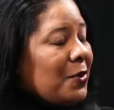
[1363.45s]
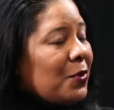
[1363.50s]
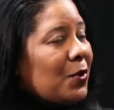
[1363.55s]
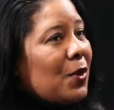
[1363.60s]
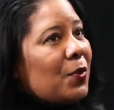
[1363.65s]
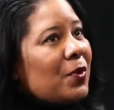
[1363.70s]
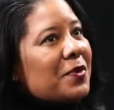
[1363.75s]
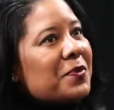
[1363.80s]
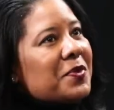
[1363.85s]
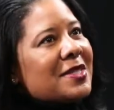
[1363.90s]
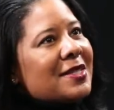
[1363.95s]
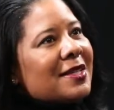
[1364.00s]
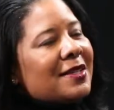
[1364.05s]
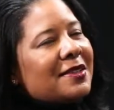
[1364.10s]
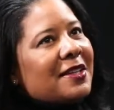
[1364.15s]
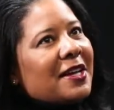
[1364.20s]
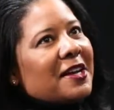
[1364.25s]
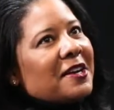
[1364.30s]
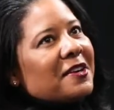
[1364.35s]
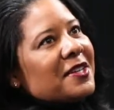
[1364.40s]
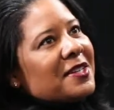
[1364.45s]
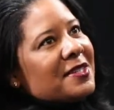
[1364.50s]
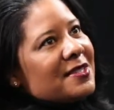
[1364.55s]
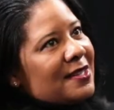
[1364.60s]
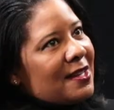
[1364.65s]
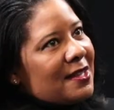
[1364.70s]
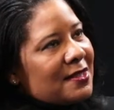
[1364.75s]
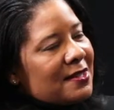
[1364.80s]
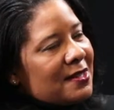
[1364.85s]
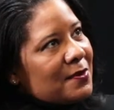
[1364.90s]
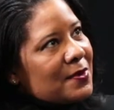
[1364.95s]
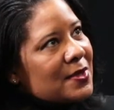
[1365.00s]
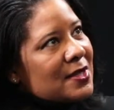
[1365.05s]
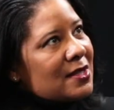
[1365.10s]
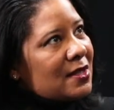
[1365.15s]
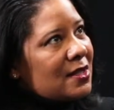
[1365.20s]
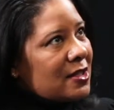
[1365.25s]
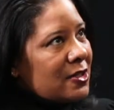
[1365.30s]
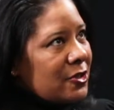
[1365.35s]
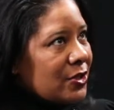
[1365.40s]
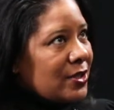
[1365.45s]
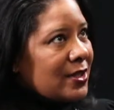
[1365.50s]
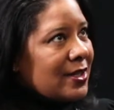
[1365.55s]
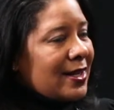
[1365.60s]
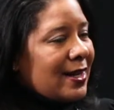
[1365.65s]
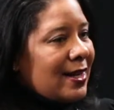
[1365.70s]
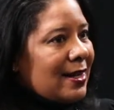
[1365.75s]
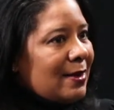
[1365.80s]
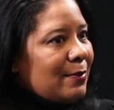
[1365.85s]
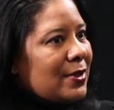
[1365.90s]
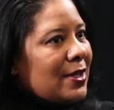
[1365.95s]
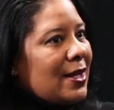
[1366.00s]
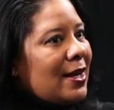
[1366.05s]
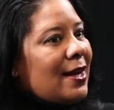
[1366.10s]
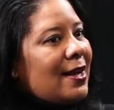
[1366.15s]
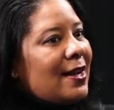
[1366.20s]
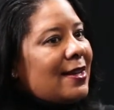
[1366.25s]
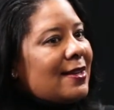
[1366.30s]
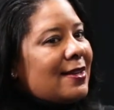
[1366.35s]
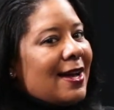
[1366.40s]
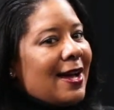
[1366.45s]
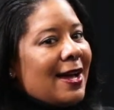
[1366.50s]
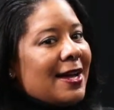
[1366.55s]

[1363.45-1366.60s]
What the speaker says: Well, what was hilarious, Anthony, was initially I applied.